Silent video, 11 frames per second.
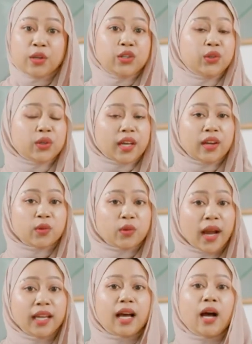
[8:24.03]
You can
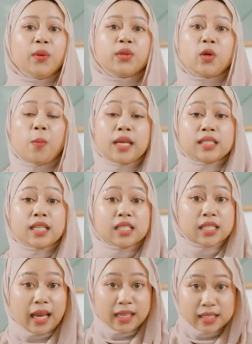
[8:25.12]
write out your
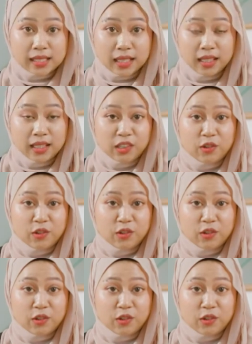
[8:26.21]
message nicely.